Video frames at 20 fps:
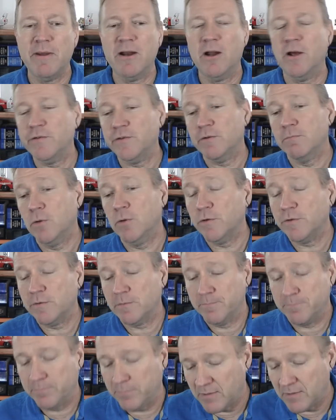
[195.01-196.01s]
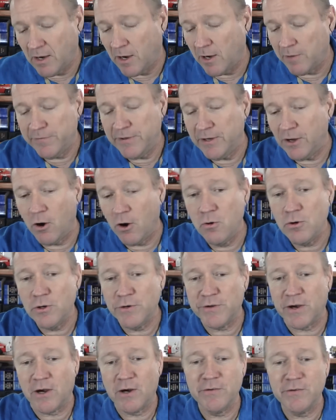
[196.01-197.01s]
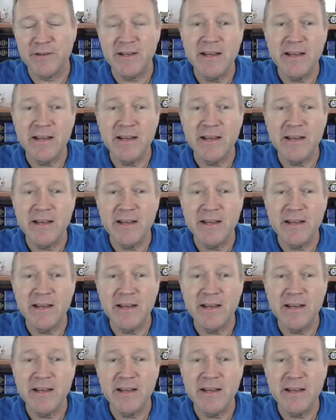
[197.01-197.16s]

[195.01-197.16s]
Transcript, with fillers: And also, most RV owners aren't